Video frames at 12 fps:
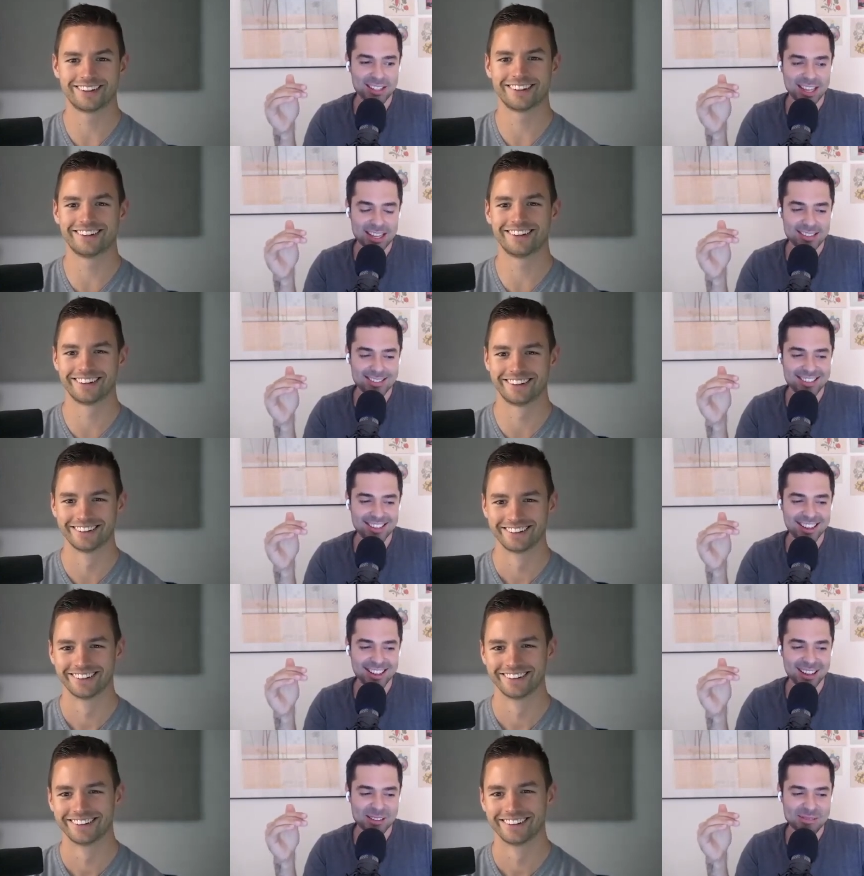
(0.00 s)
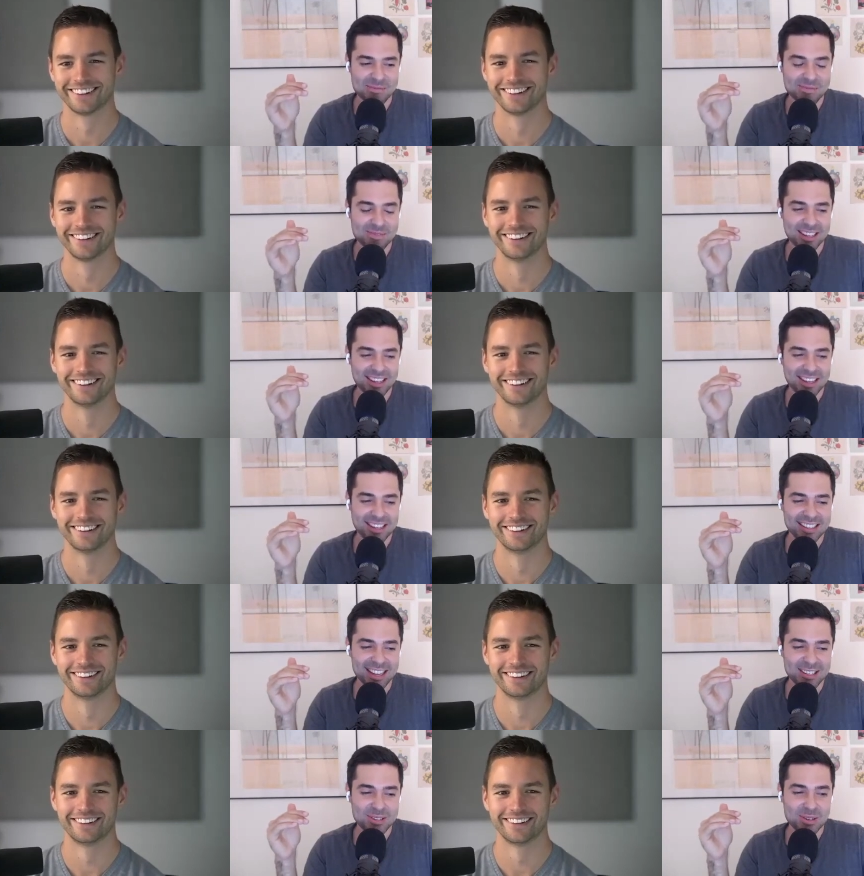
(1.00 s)
Speaker 1: that um,
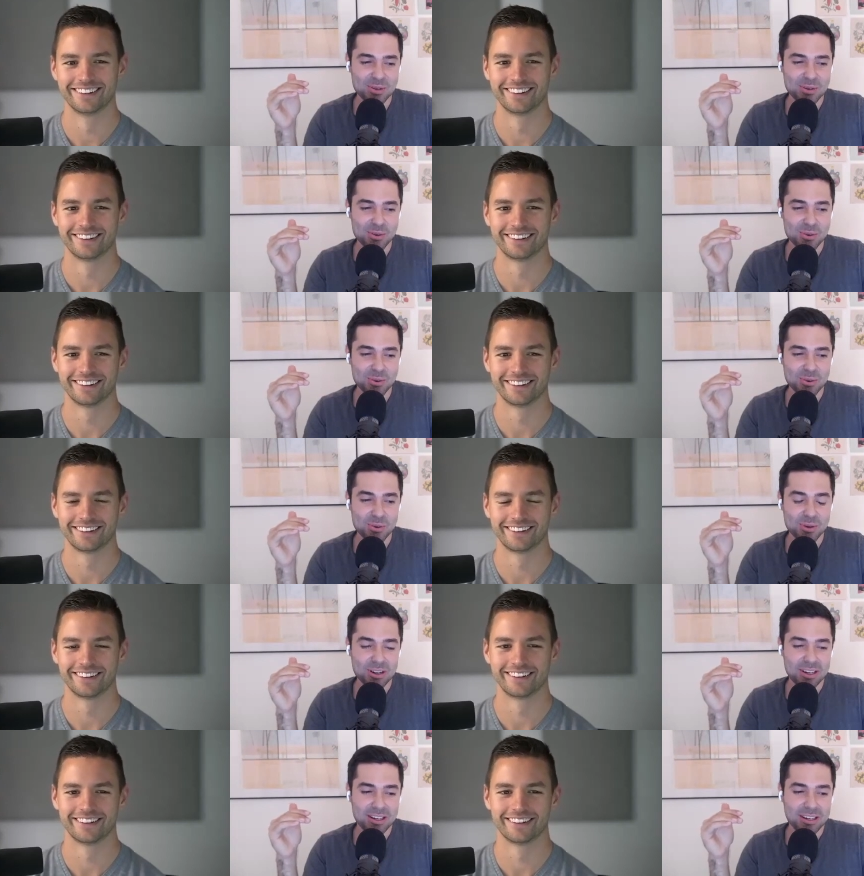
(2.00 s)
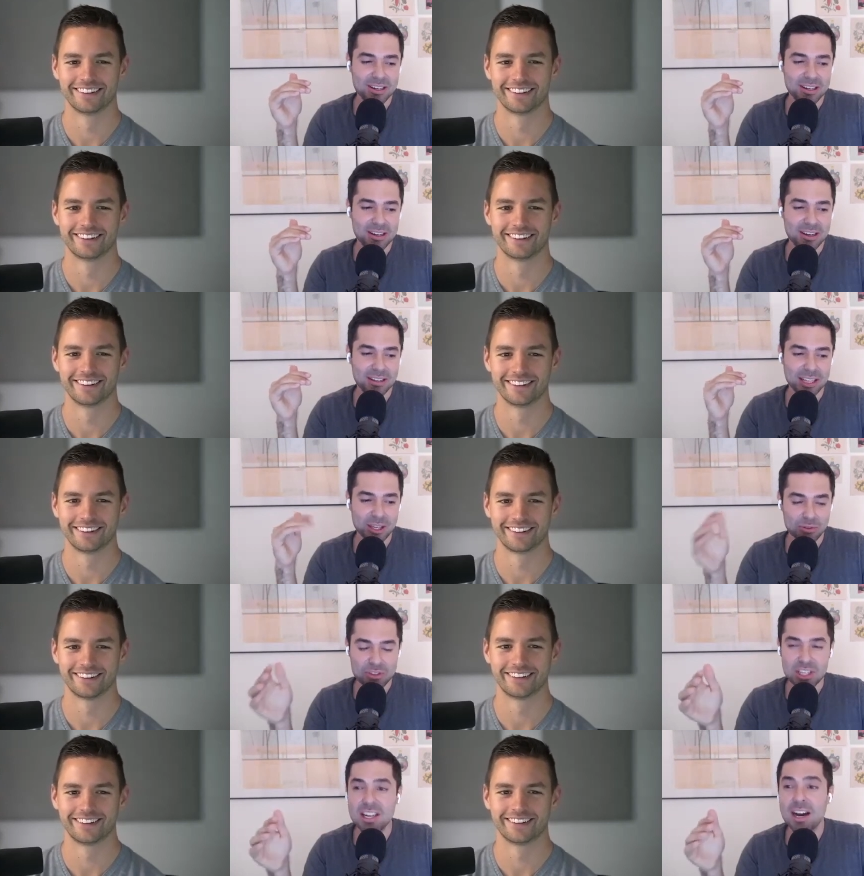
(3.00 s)
that you that you've
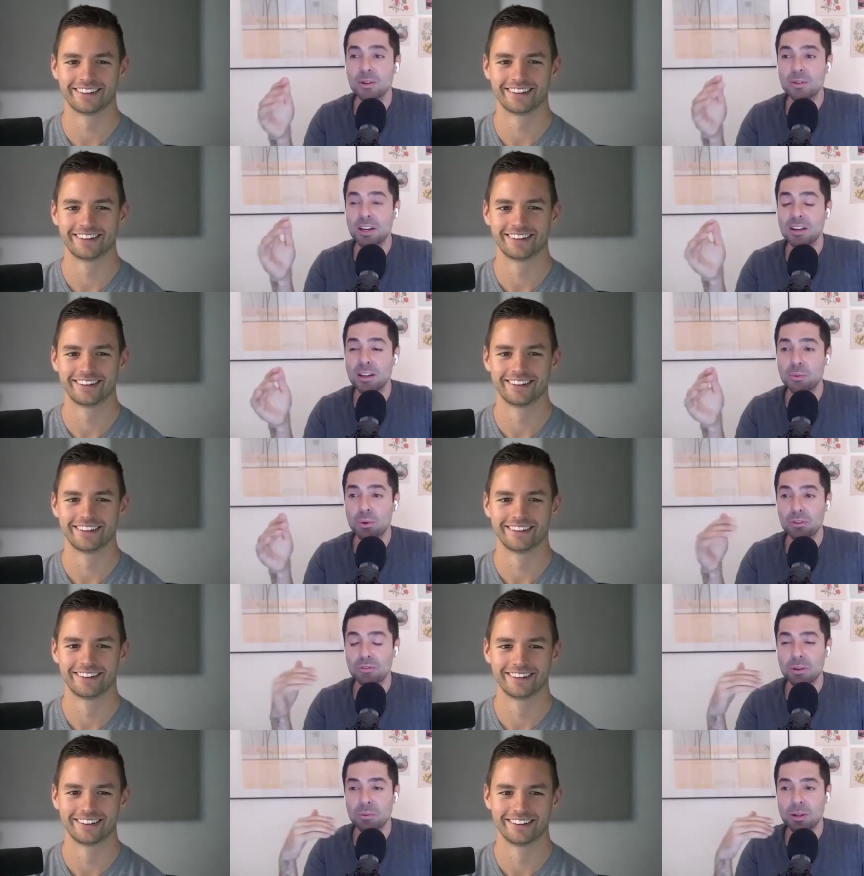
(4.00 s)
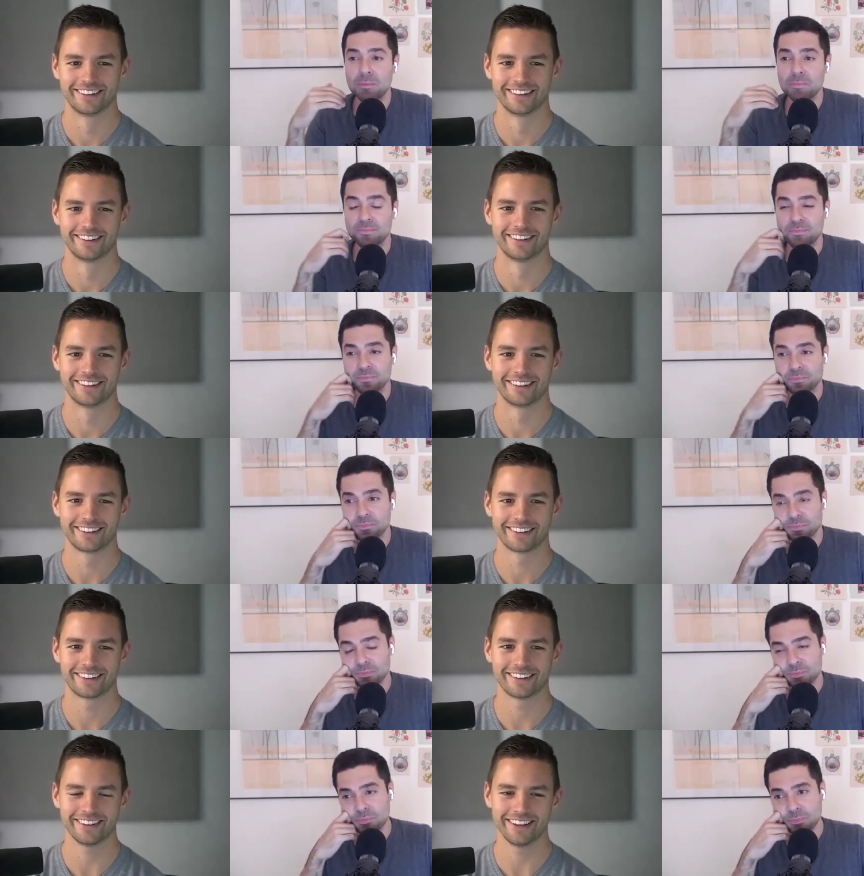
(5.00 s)
seen out there that worked really well
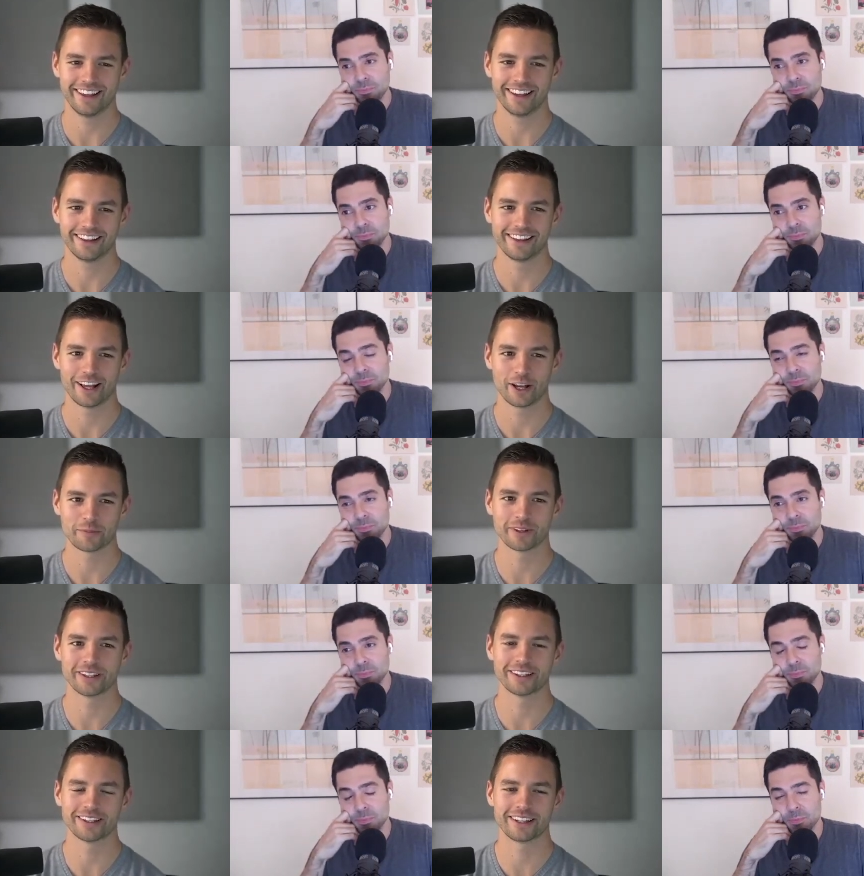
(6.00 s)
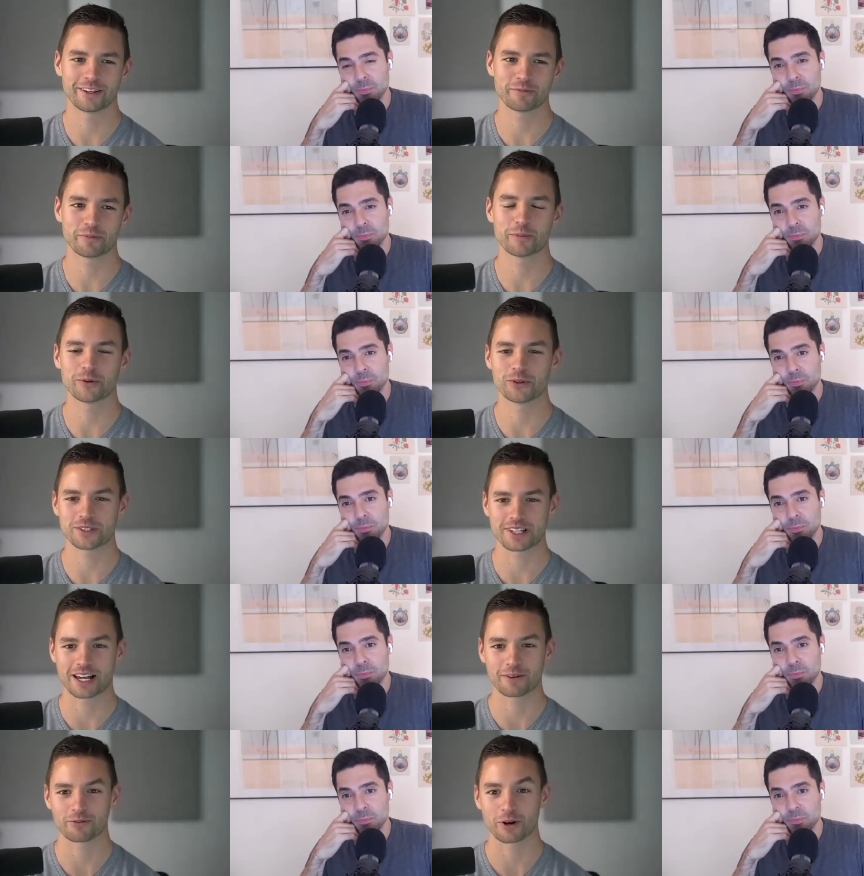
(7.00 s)
Speaker 2: yeah i mean if people sign
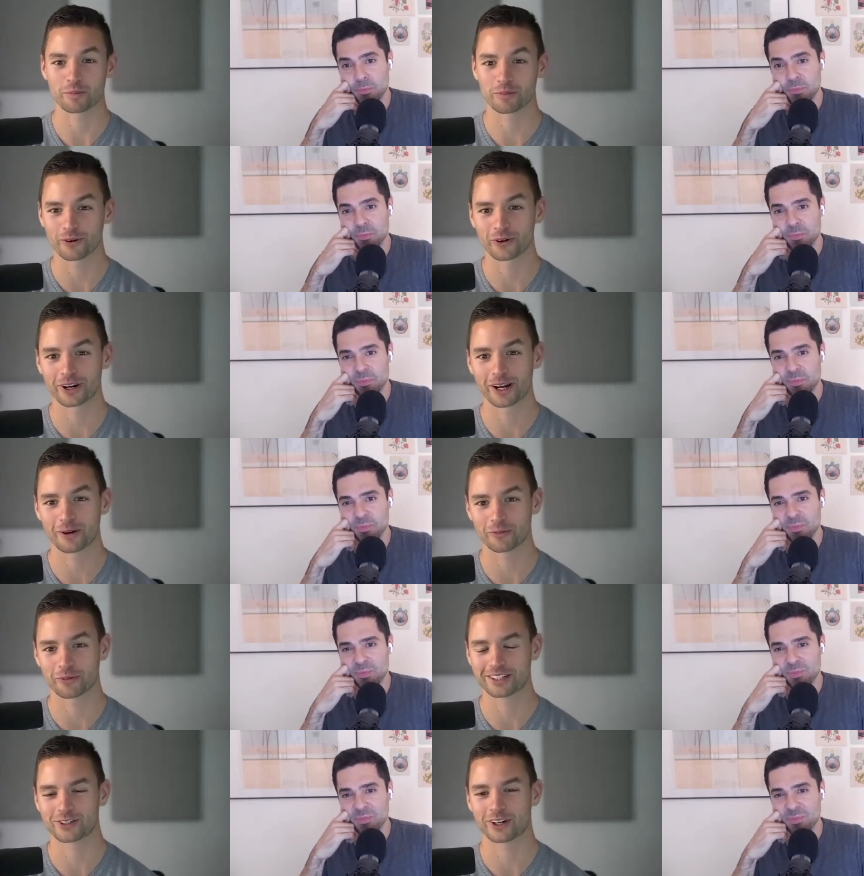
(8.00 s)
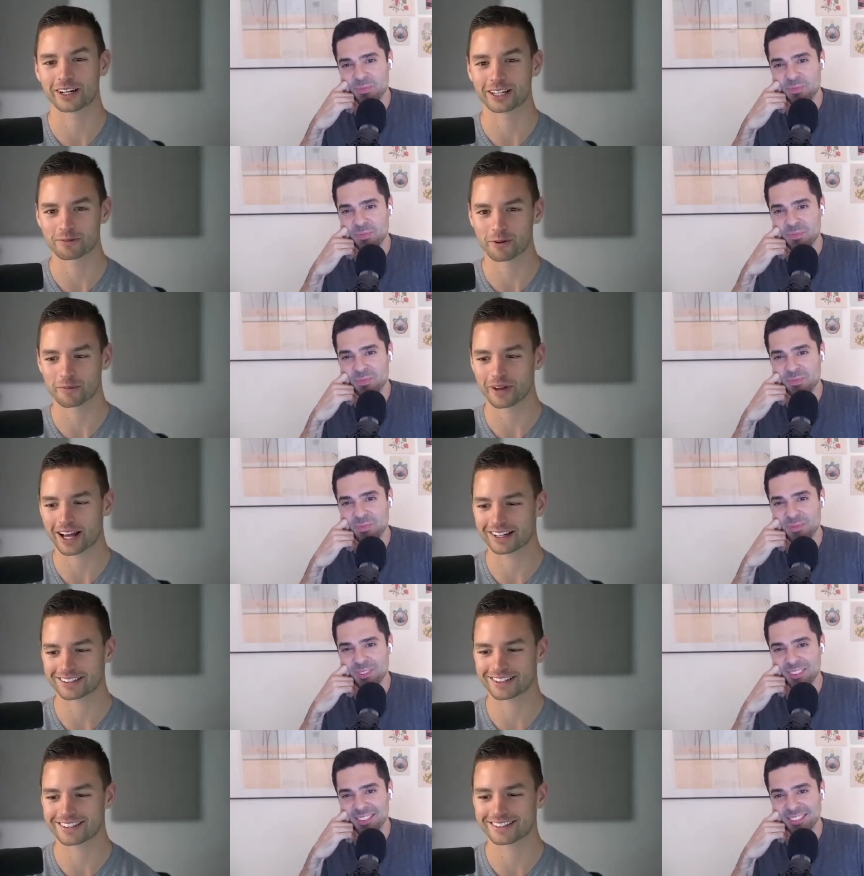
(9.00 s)
up for our program we try and give them
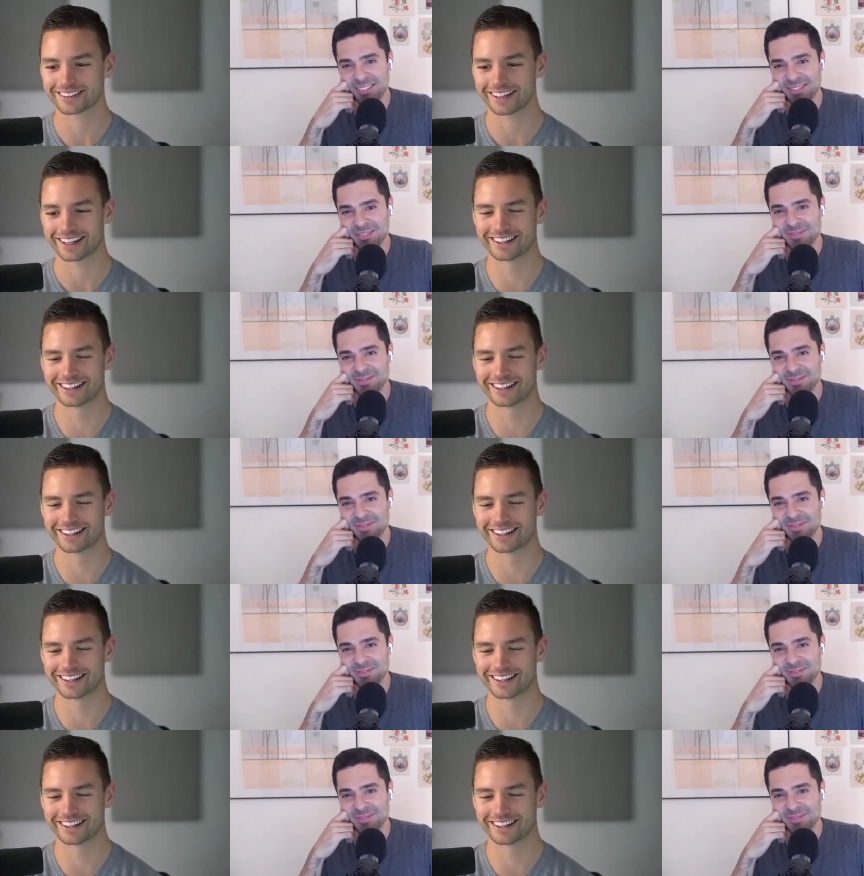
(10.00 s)
access to like